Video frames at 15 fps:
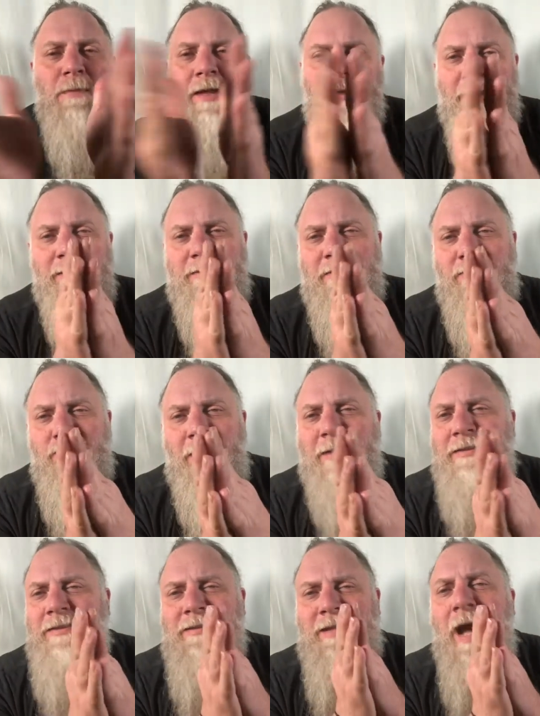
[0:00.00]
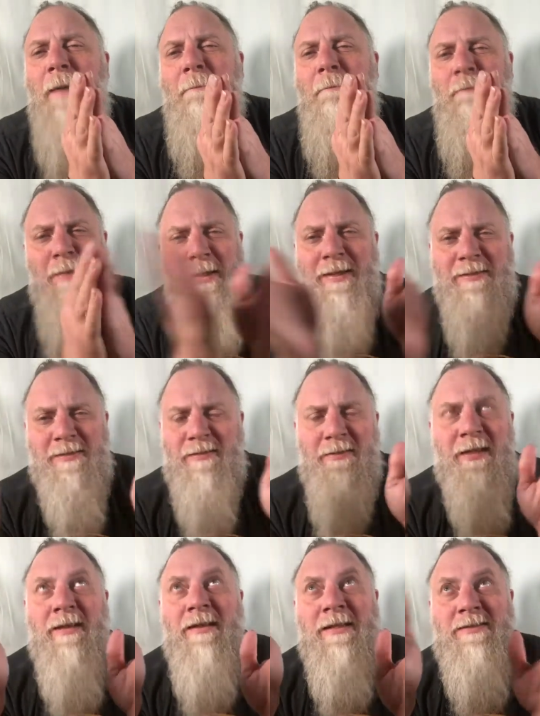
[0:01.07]
Let's try to stop being
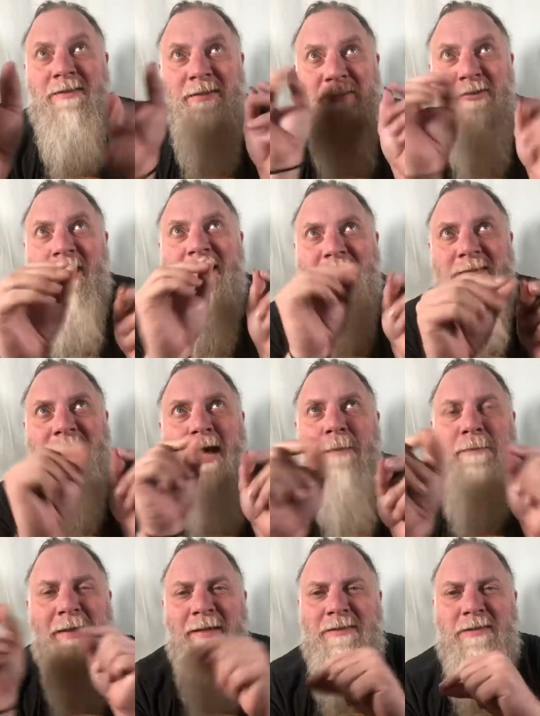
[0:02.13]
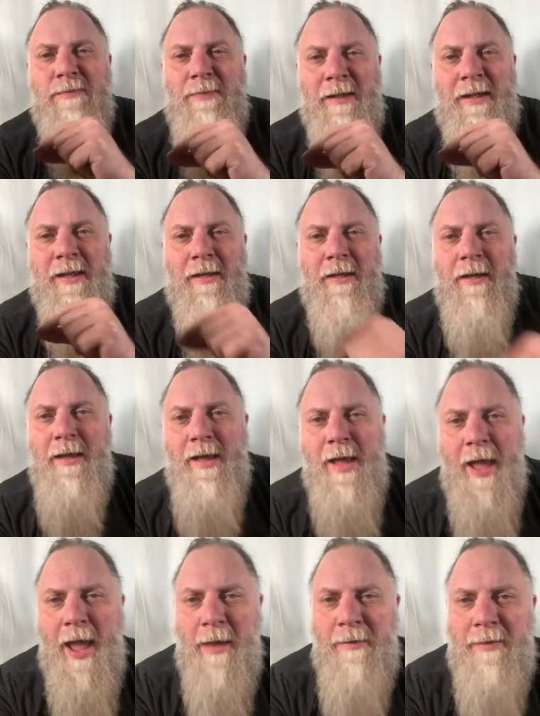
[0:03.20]
split
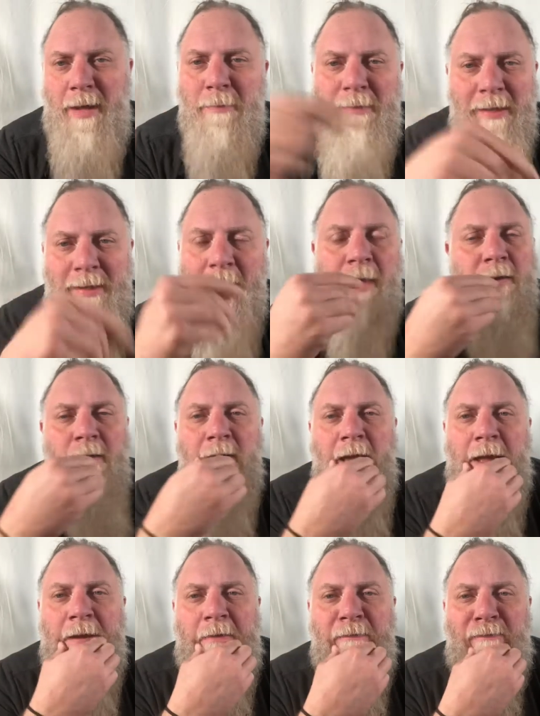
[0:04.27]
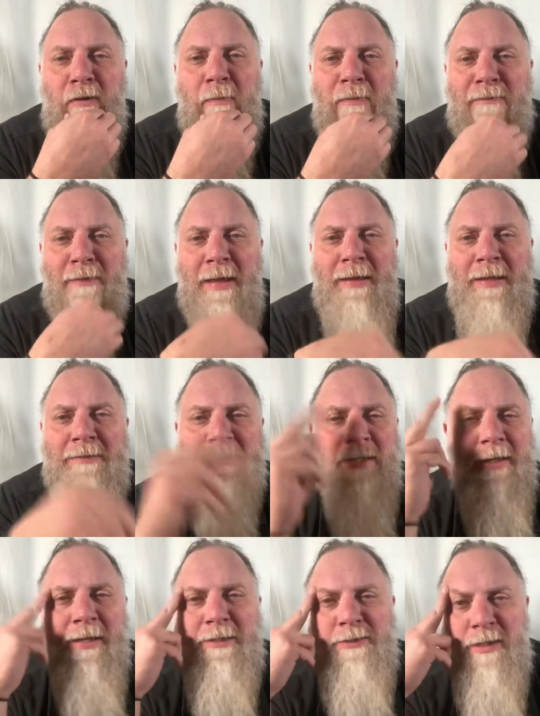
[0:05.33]
and come together and form a phalanx and
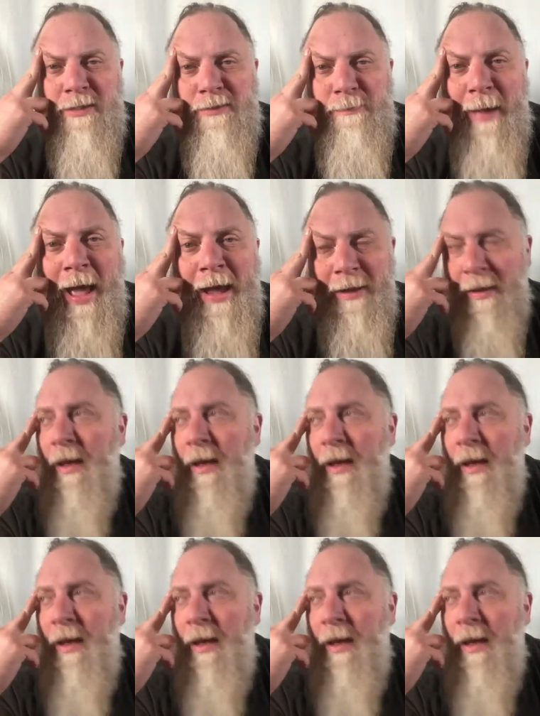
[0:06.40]
get each other's back.